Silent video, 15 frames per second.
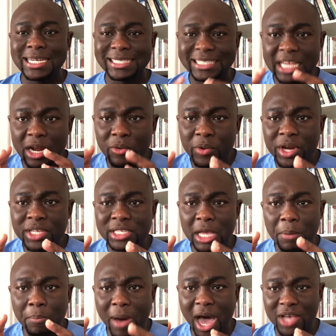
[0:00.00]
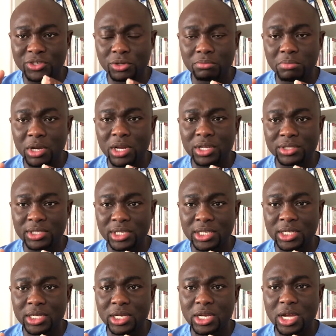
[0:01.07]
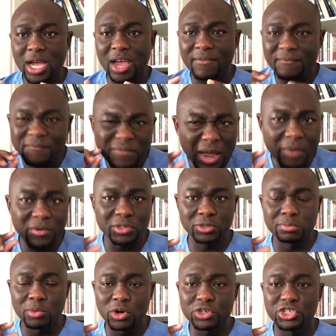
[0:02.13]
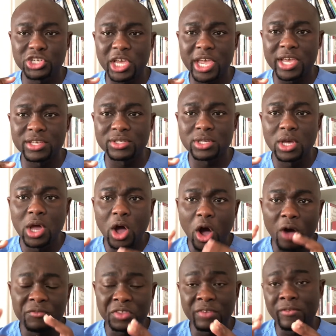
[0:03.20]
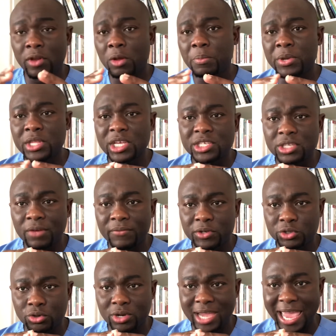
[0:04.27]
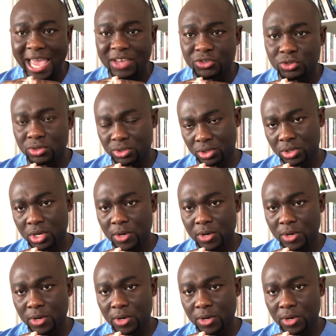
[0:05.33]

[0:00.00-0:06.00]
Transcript: there is a possibility, a very small chance of developing esophageal cancer.